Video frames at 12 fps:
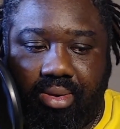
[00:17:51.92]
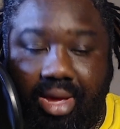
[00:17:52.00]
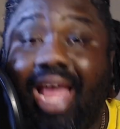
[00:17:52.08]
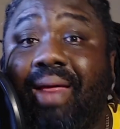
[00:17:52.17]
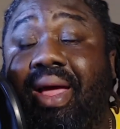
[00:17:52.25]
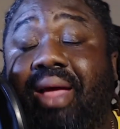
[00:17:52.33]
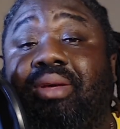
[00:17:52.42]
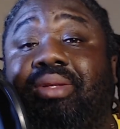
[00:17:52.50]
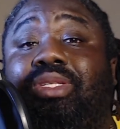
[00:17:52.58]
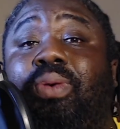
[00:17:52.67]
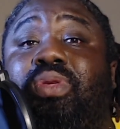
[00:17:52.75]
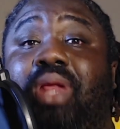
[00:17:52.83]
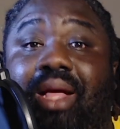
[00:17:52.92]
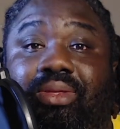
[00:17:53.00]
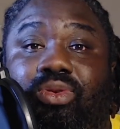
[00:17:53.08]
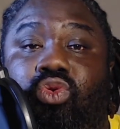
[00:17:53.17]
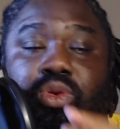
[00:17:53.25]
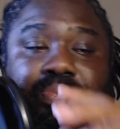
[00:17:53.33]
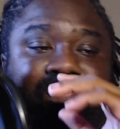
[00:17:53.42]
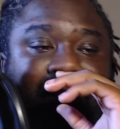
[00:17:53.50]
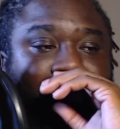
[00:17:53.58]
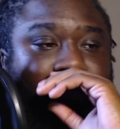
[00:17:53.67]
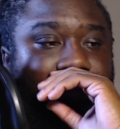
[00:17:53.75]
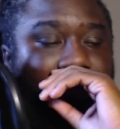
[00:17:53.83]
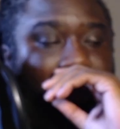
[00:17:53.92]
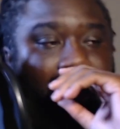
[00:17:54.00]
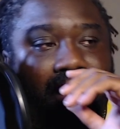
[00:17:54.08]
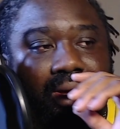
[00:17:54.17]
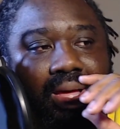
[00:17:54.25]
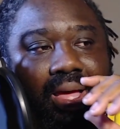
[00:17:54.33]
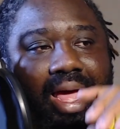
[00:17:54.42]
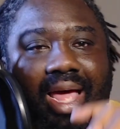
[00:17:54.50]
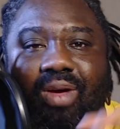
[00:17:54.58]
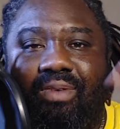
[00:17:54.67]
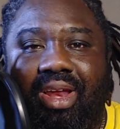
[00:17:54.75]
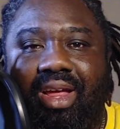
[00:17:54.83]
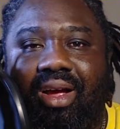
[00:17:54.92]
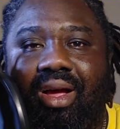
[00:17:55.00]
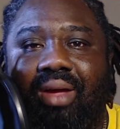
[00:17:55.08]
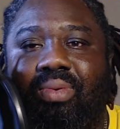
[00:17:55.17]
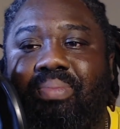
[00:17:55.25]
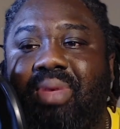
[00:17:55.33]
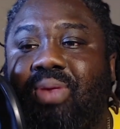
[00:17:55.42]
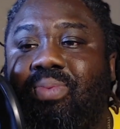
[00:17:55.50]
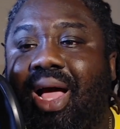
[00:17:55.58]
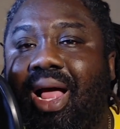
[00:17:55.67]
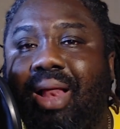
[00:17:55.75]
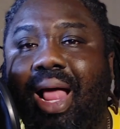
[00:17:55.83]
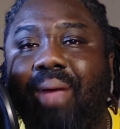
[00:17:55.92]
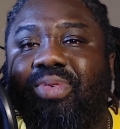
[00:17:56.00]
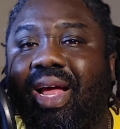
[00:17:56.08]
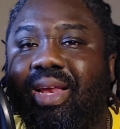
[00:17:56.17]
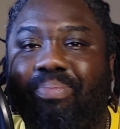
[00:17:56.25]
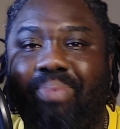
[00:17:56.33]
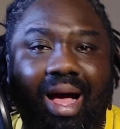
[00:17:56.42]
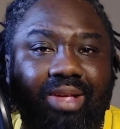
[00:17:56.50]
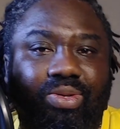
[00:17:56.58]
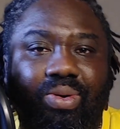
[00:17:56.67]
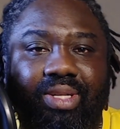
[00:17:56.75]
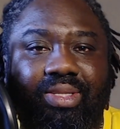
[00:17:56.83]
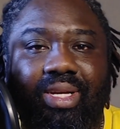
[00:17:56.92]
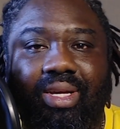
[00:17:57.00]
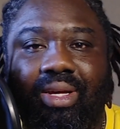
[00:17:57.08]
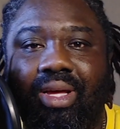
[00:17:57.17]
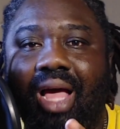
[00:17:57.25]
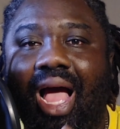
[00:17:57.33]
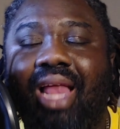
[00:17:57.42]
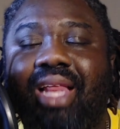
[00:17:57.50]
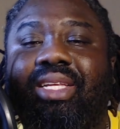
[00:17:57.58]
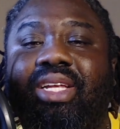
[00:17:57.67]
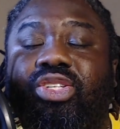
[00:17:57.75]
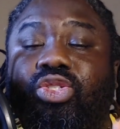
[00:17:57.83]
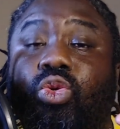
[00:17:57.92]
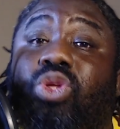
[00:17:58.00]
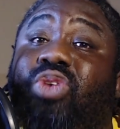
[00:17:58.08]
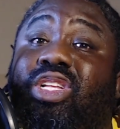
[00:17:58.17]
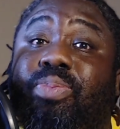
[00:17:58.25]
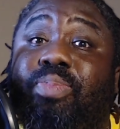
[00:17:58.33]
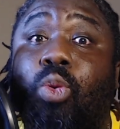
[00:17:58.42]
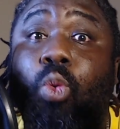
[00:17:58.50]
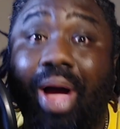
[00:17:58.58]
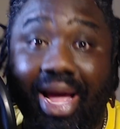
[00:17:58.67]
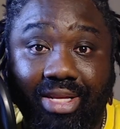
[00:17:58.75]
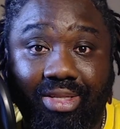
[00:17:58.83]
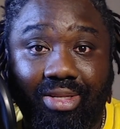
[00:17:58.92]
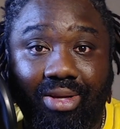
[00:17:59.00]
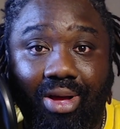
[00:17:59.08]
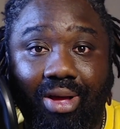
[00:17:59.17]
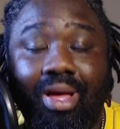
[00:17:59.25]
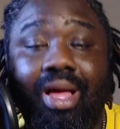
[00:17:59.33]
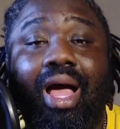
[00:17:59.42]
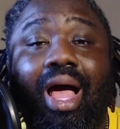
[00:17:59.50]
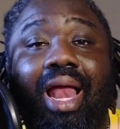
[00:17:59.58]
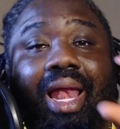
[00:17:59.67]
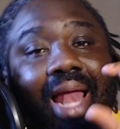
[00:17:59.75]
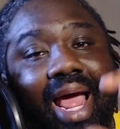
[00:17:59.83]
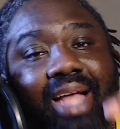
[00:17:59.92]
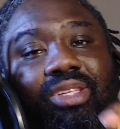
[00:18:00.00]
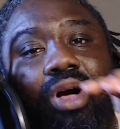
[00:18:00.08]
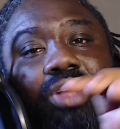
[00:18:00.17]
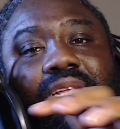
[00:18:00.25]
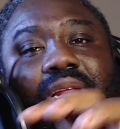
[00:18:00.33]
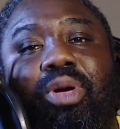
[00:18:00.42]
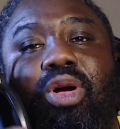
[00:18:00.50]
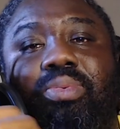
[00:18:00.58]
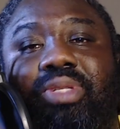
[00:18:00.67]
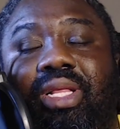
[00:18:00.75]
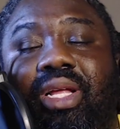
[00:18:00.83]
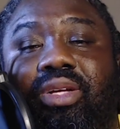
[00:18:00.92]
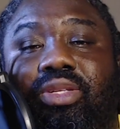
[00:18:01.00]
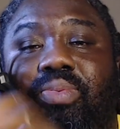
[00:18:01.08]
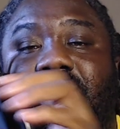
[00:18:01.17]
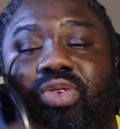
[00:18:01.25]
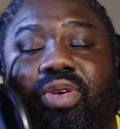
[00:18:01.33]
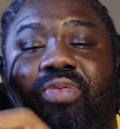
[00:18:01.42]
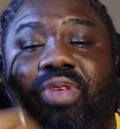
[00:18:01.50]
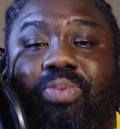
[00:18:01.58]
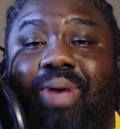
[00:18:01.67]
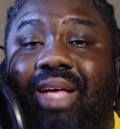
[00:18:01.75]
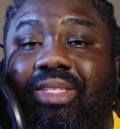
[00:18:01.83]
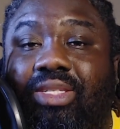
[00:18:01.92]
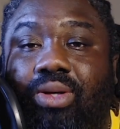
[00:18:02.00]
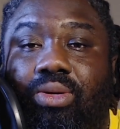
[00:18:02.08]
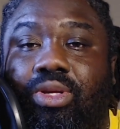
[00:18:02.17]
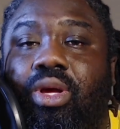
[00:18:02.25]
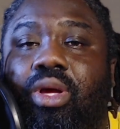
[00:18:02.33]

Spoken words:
Anyway, so we do that. Cool. Head over there. Meanwhile, I'm trying to pass out this thing. And they said your stool is going to be white and lighter until it becomes clear to make sure you finish passing it out.